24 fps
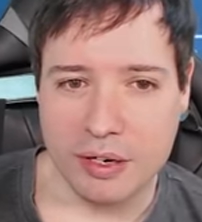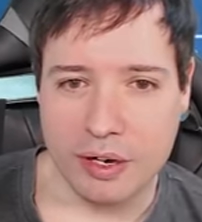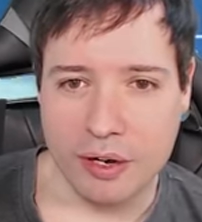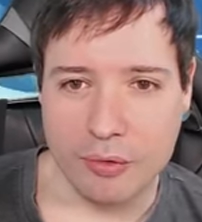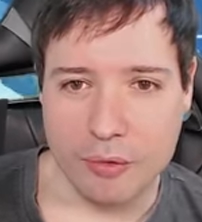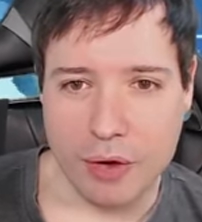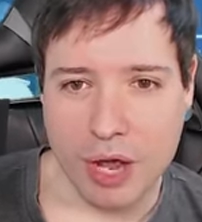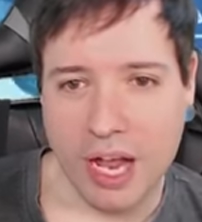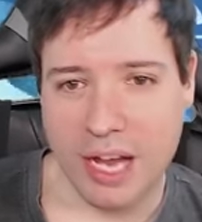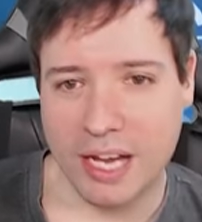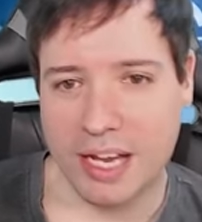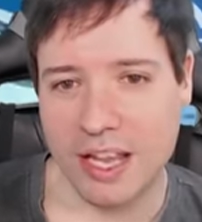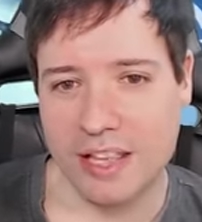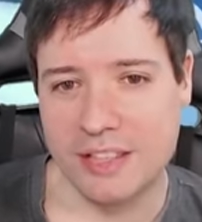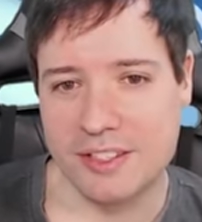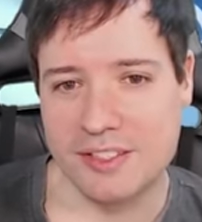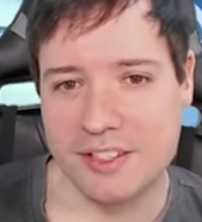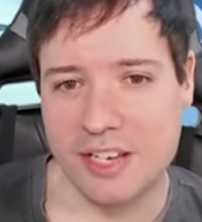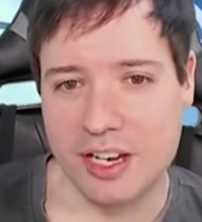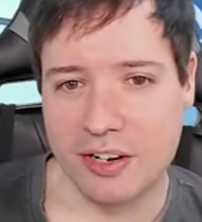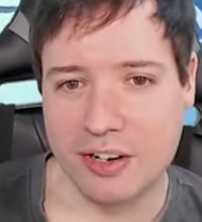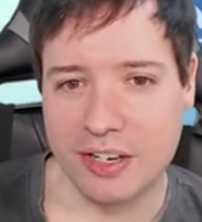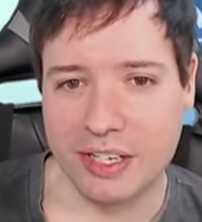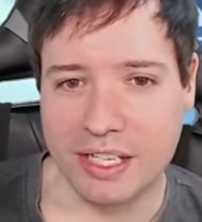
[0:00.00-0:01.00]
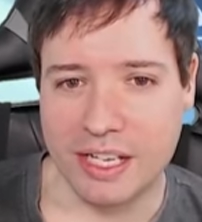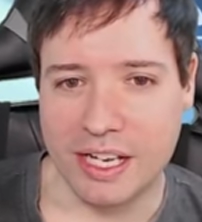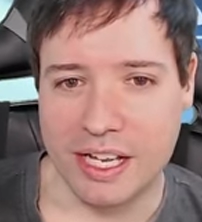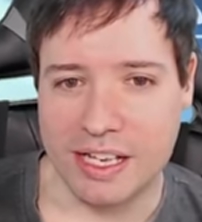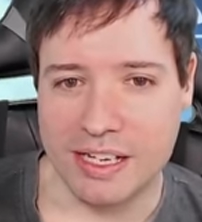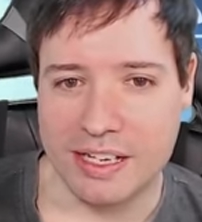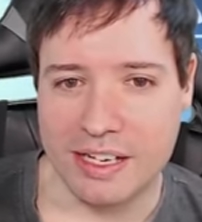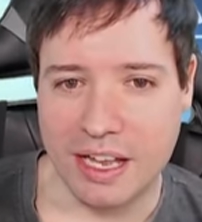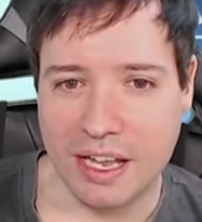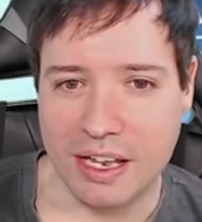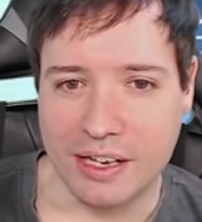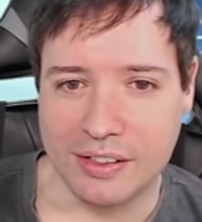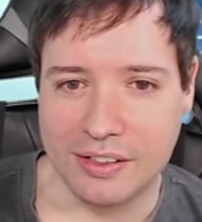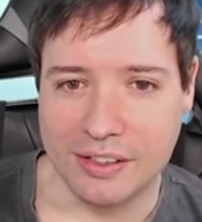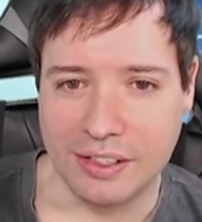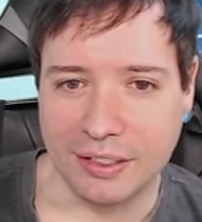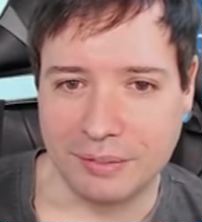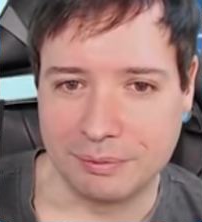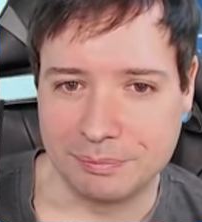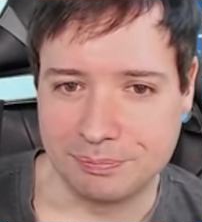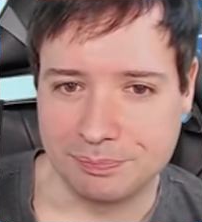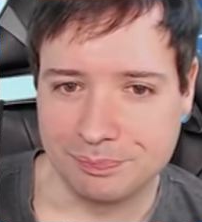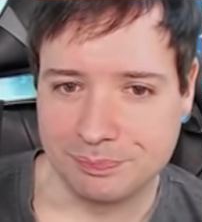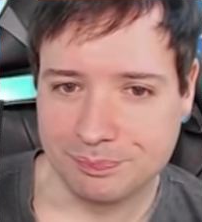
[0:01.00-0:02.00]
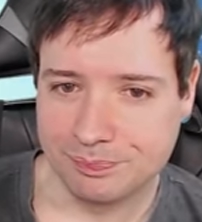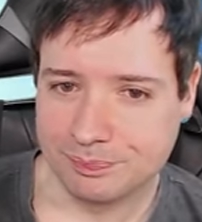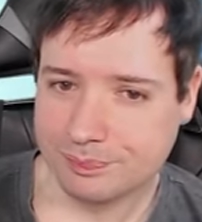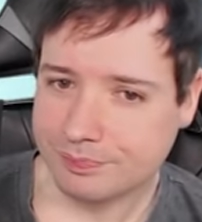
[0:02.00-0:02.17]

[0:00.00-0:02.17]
uh, rockets there again, and um,